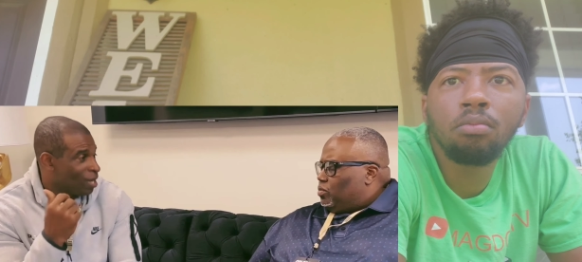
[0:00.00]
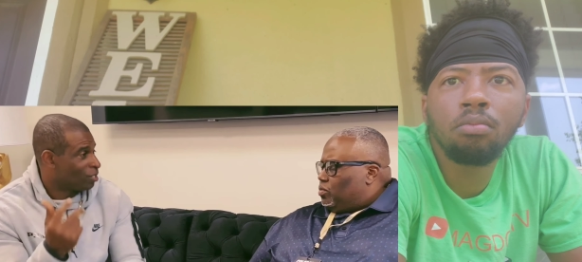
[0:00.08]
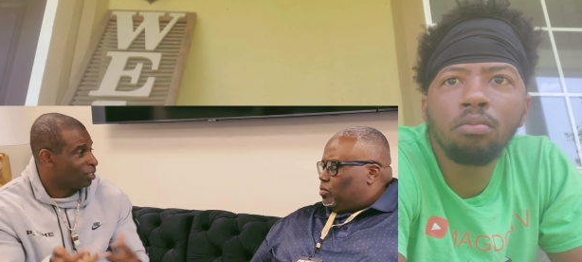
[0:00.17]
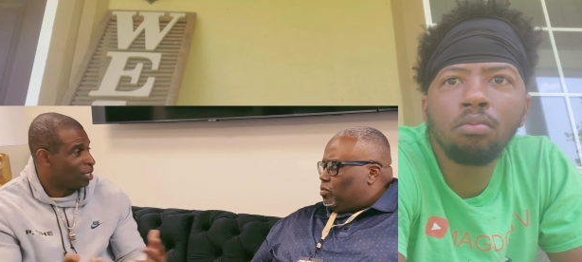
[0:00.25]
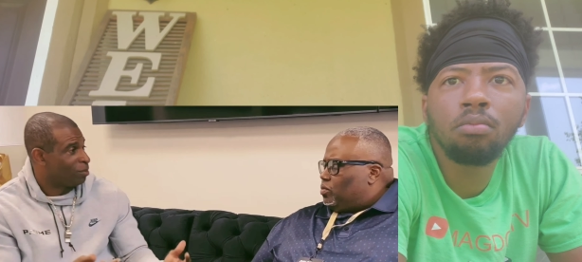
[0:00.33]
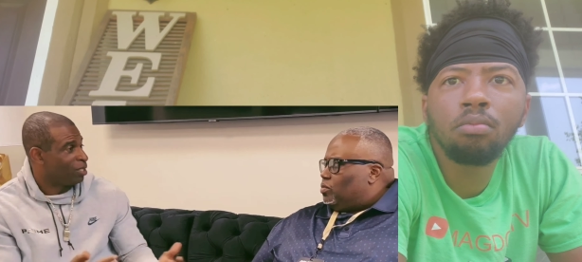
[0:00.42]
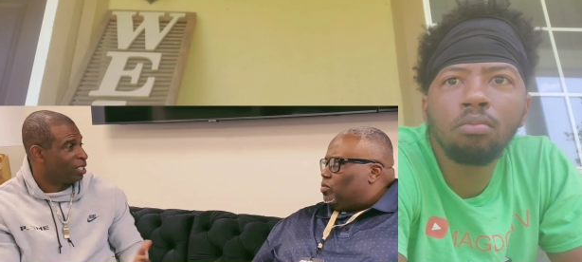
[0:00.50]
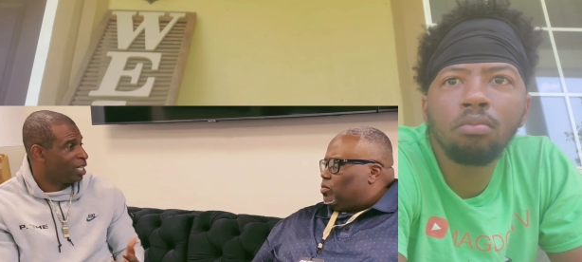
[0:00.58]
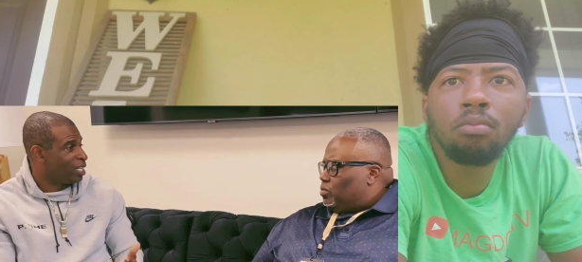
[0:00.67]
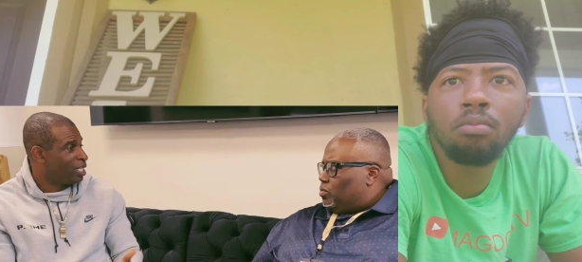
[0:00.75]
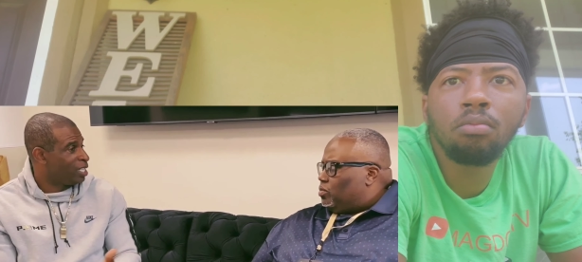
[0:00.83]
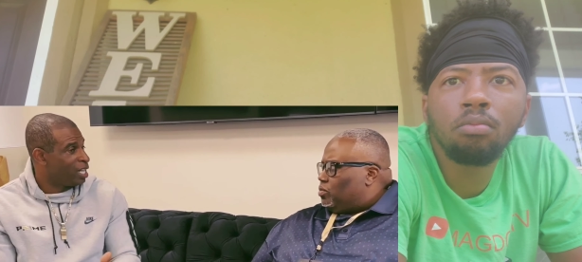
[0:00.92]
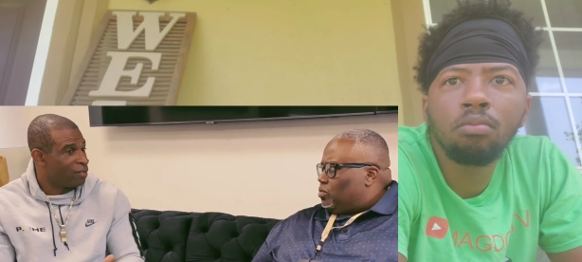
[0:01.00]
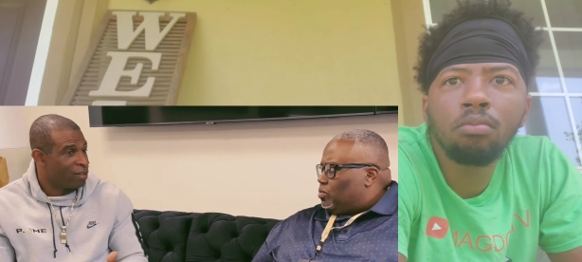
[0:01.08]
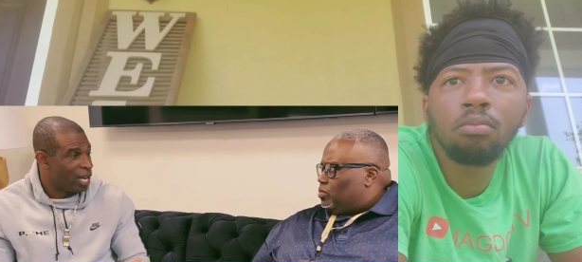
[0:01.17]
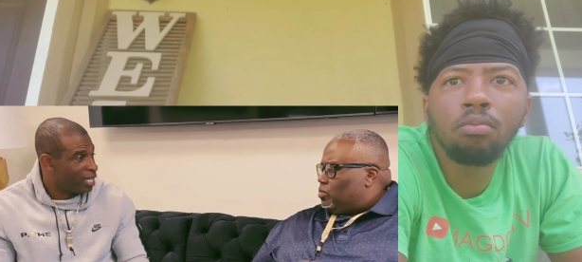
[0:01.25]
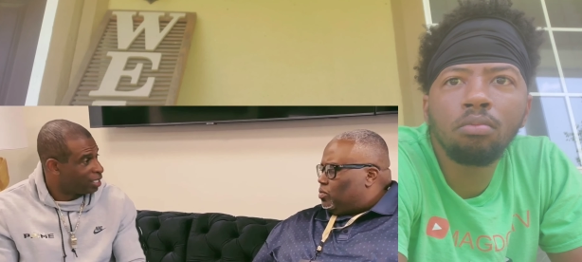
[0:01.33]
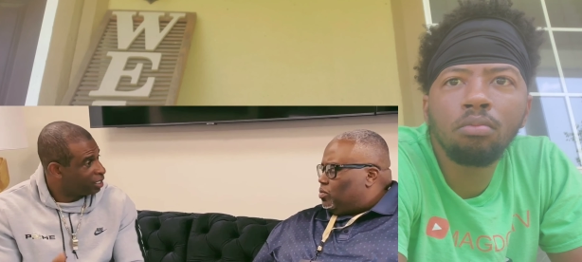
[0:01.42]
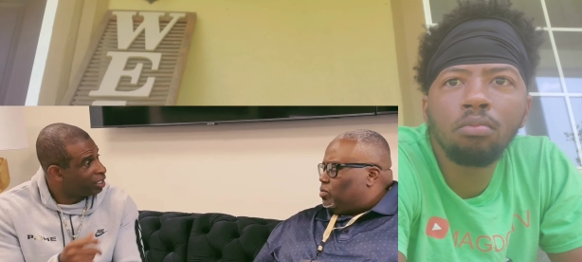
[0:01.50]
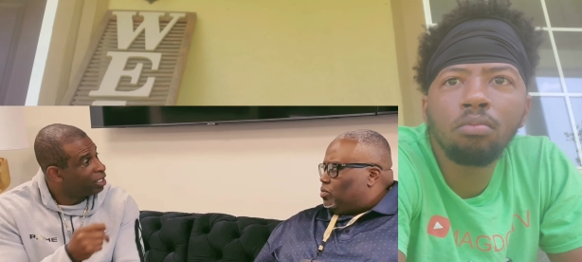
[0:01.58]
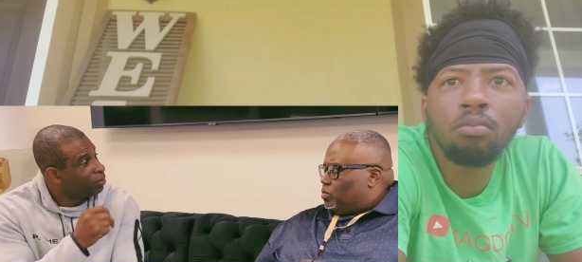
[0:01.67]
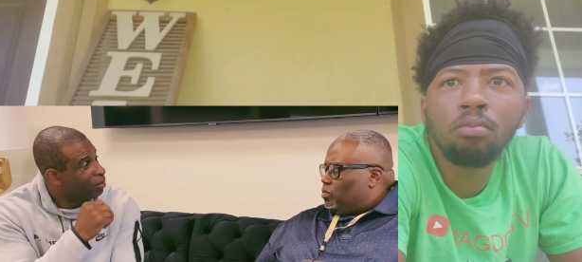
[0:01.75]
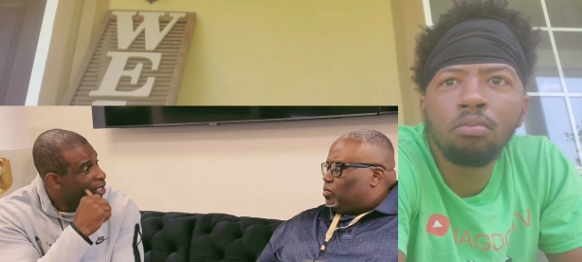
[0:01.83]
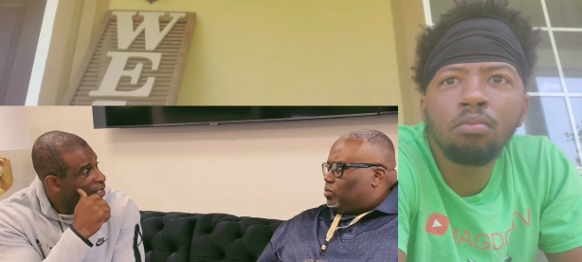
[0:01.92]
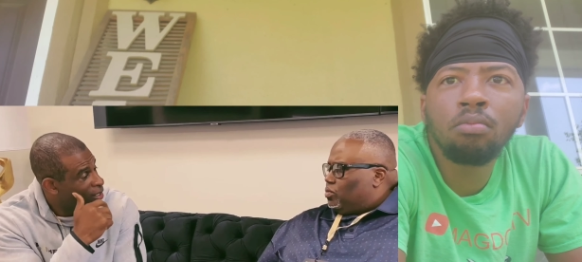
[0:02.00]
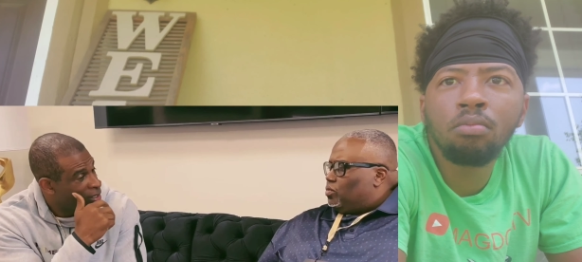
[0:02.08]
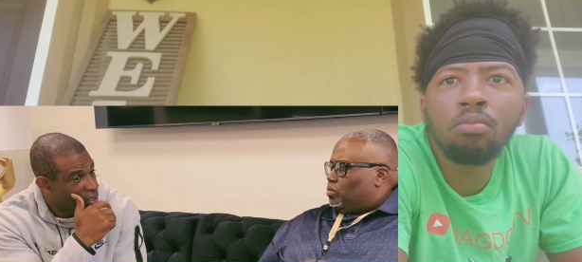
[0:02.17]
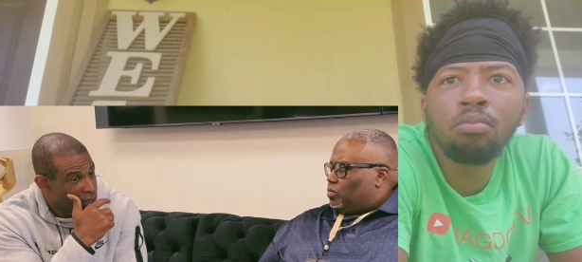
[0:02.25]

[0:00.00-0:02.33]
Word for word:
Speaker 1: about something that he never had to deal with.